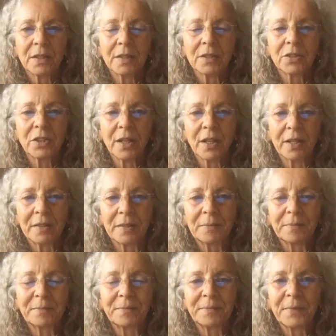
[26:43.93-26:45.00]
shot
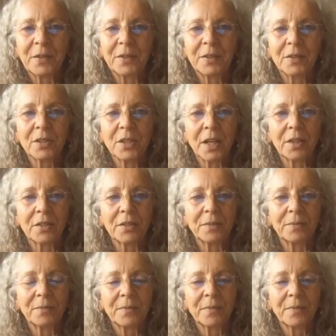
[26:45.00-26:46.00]
or injection?